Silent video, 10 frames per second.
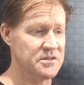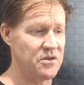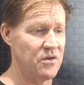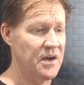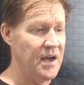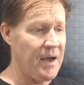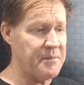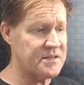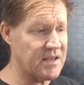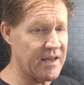So I'm
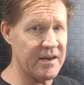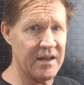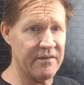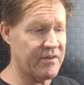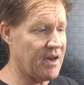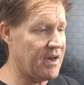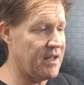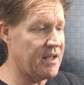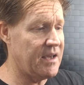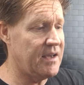excited. I've
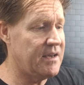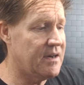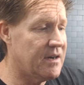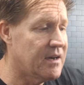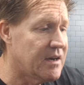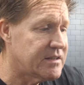got a